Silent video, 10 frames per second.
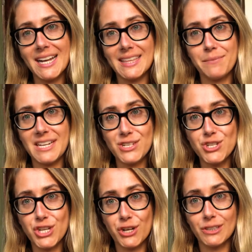them
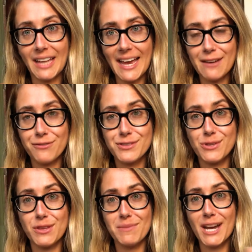into your life so
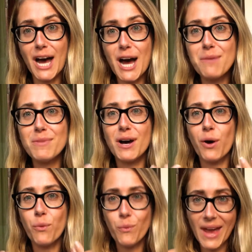they become a
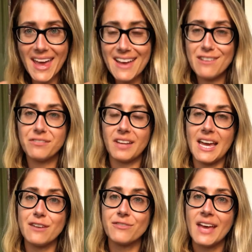way of
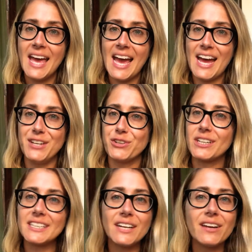life, and you're
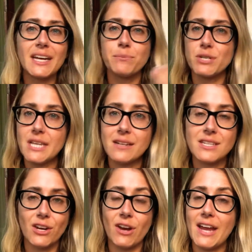clearing and
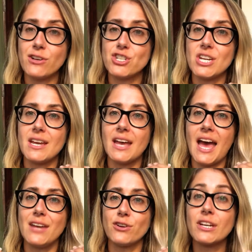protecting your energy,
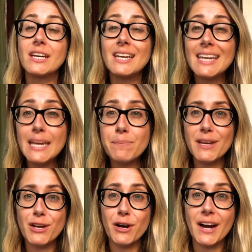and you're
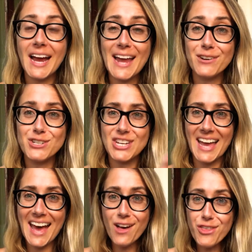keeping your energy
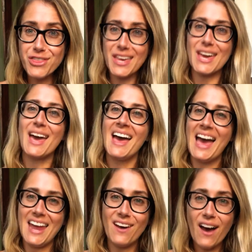healthy
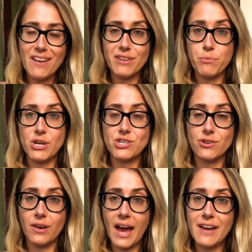and high
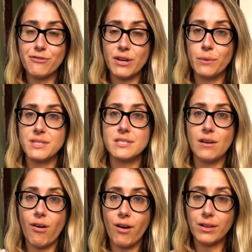vibrational, high frequency
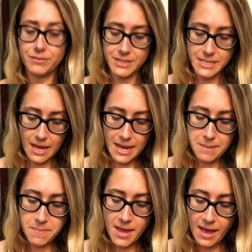all of the
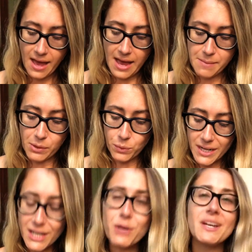time. We're
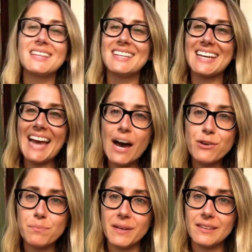going to create the
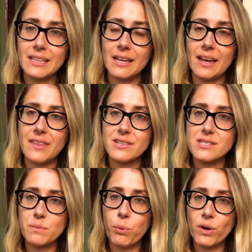accountability and the
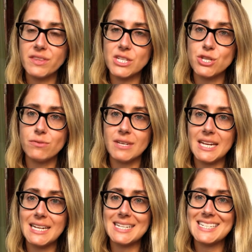support that you
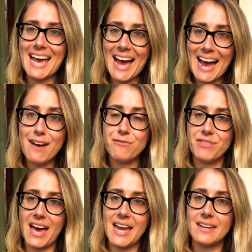need to have
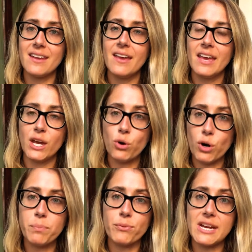that
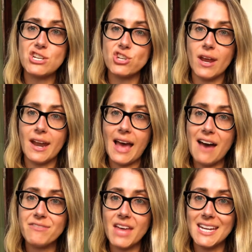incorporation,
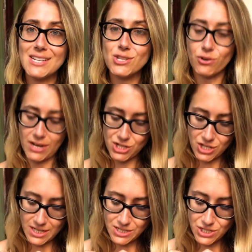have that integration
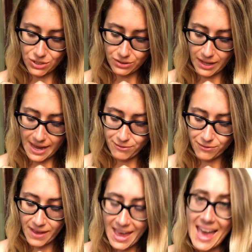into your life.
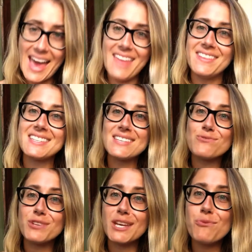And this is
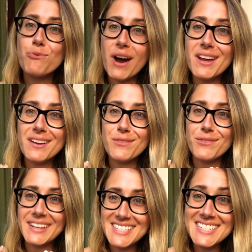really what
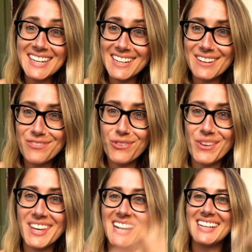is needed for
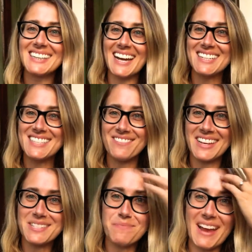the collective
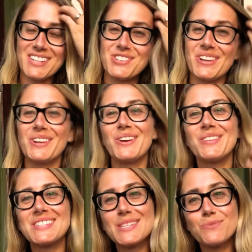expansion. You know,
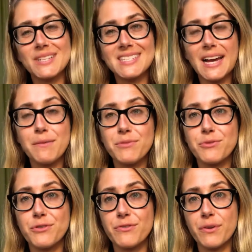this is what's come
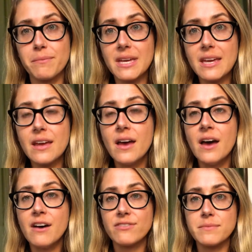through for me
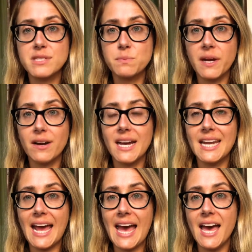from
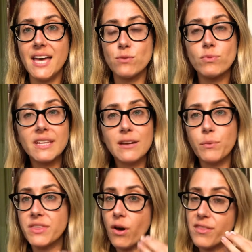Spirit, and really
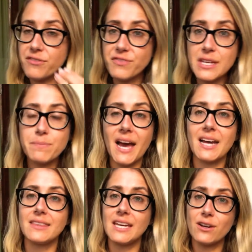with the feedback
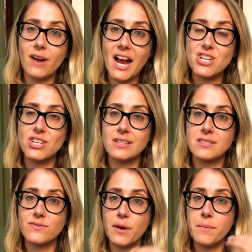and the
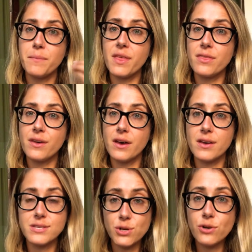interactions from the
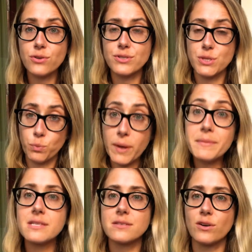circles, the
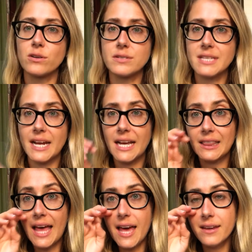women's circles that I
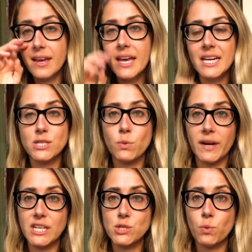led in
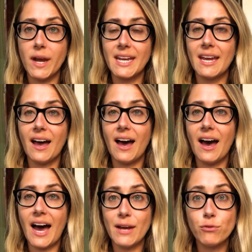2020,
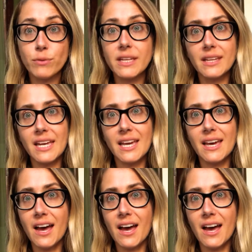I really